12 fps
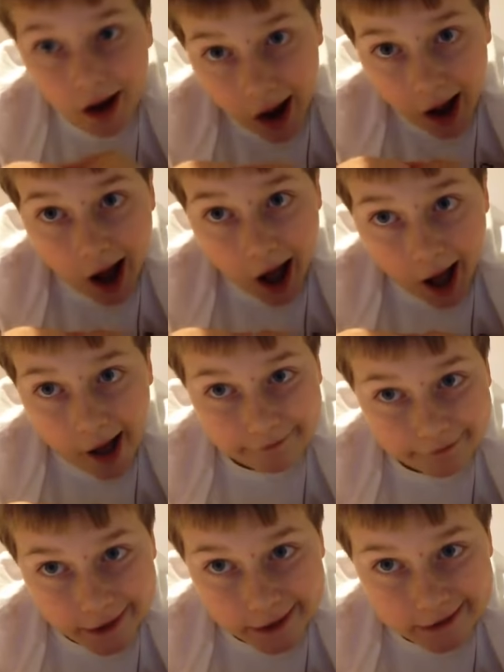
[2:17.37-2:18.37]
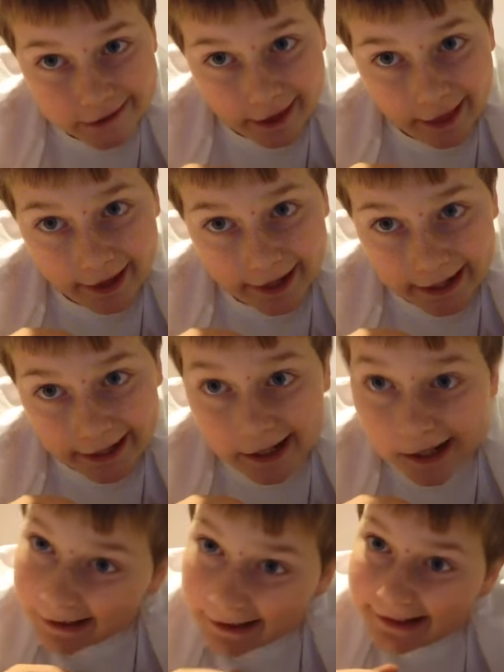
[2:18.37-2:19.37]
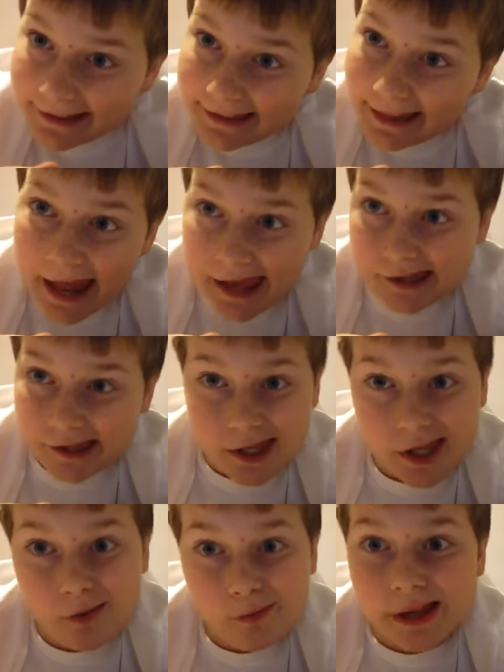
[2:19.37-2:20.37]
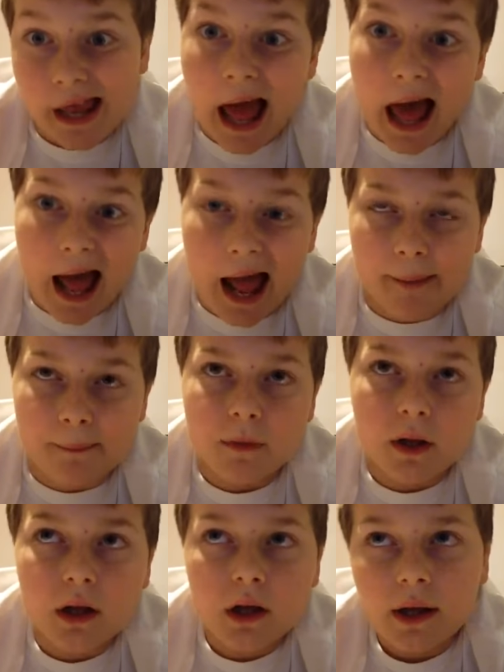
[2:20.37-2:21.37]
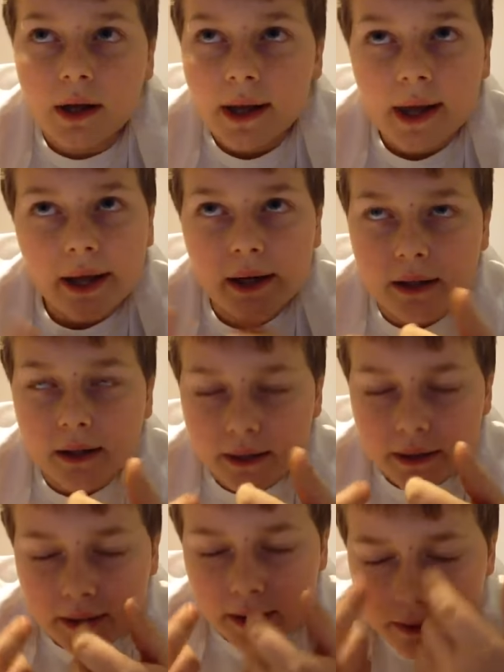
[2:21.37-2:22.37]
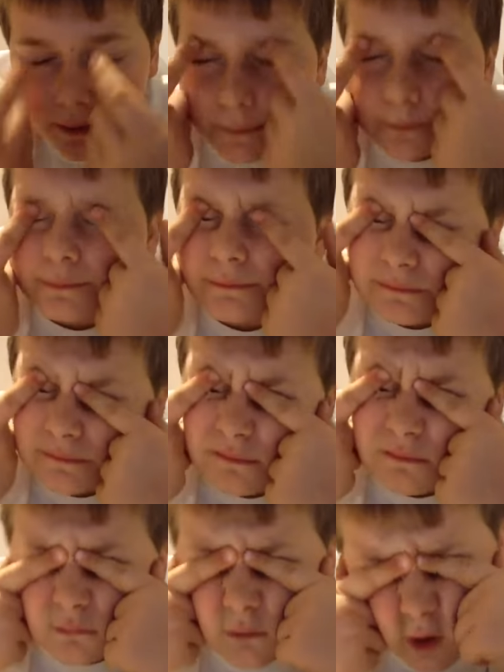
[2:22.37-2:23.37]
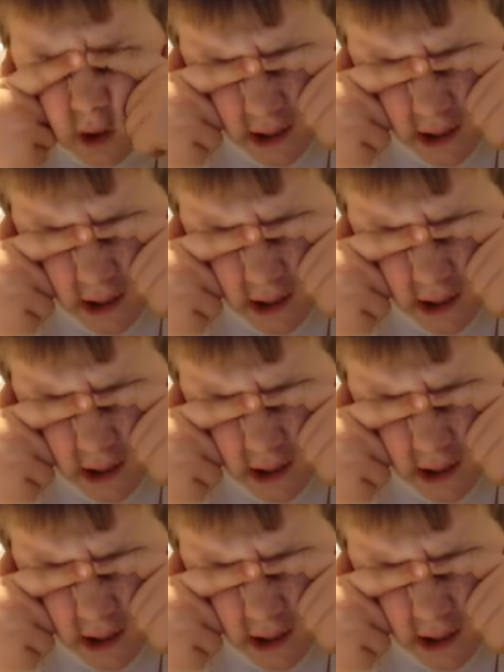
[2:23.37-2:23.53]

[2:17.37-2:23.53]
Obviously. Because it takes too time. And I, uh, when